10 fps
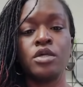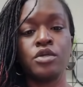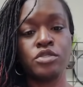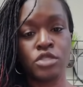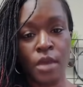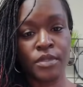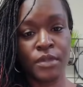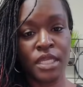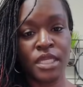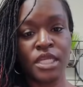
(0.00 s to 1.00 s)
stop the
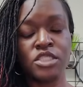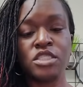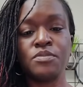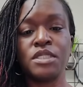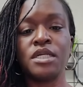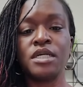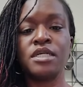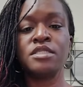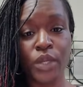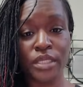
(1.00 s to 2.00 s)
medications,
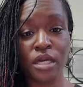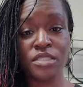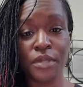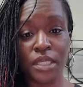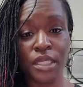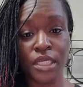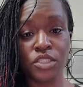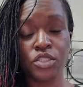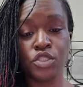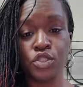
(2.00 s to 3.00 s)
because weight loss
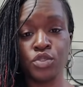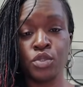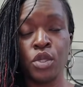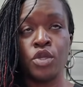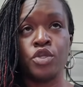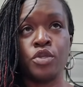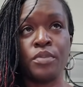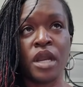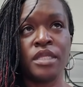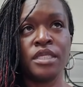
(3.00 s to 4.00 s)
medications, your
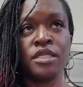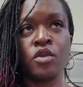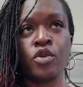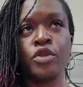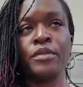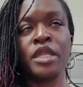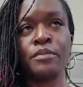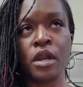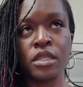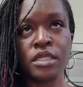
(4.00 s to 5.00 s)
body or your
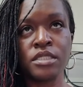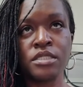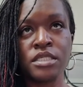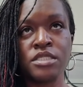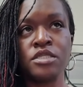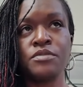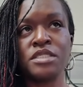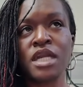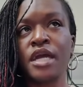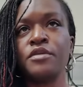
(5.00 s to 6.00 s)
metabolic system is
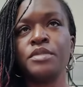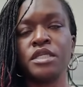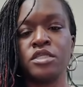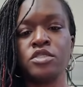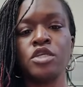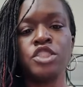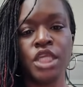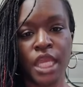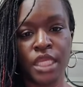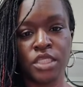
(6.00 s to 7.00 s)
kind of being
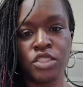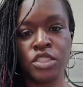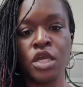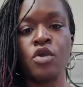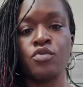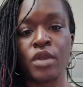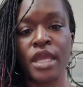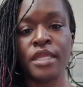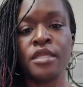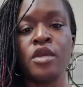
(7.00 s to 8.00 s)
changed,
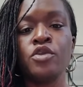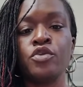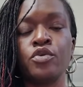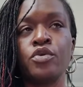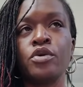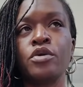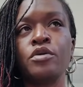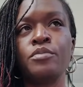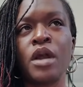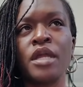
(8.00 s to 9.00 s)
right? Your
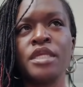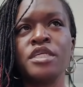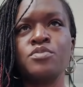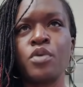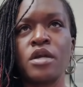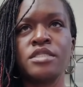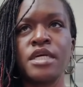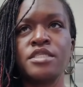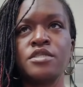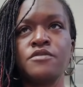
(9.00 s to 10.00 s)
body is
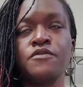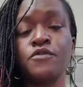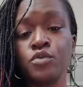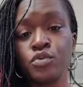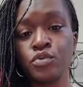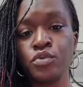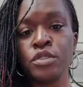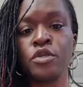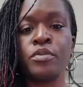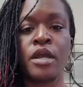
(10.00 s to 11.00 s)
processing food,
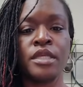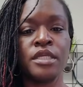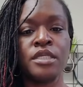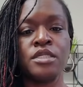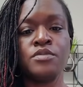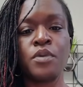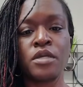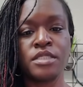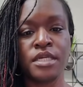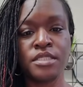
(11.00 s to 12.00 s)
your body is
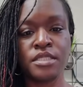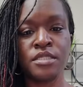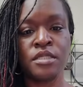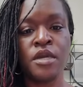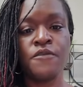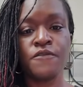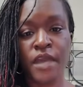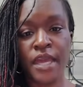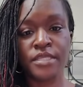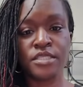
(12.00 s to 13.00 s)
processing
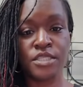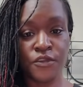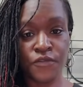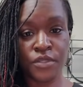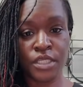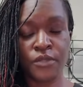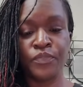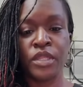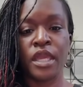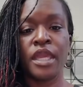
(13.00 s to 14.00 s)
fats differently.
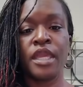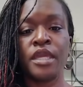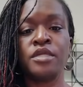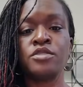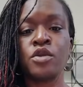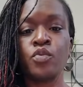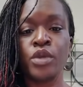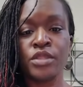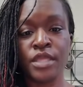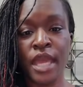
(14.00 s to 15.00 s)
And
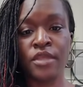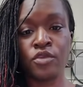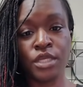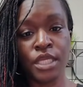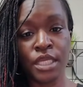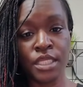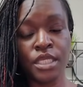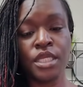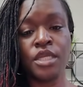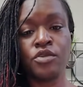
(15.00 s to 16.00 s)
with that, your
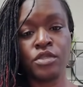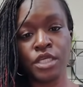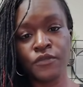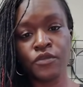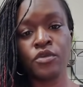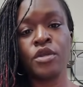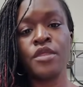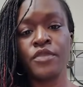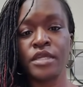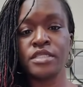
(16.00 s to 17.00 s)
kidney and your liver
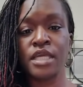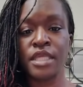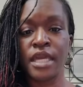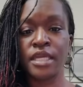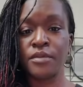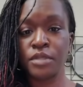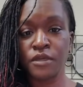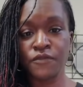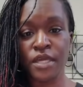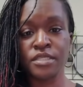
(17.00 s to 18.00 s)
and things like that can be
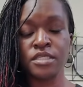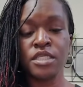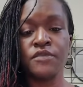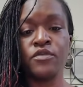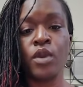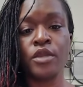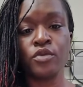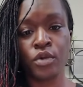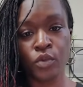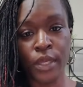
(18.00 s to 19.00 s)
affected even while you're
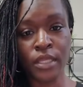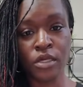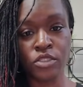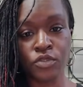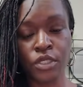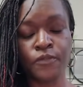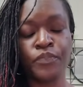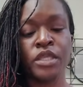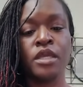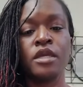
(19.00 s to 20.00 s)
on a weight loss drug.
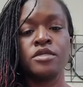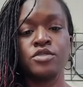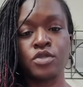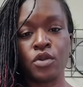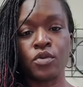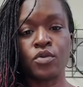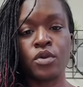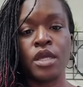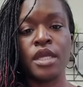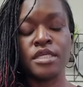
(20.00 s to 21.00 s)
So
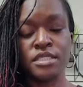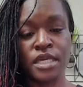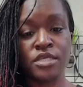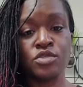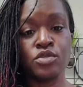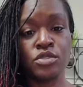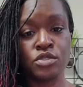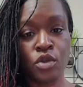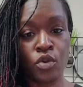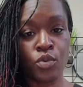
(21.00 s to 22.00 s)
it says to
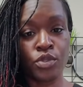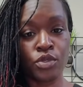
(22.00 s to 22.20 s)
consult with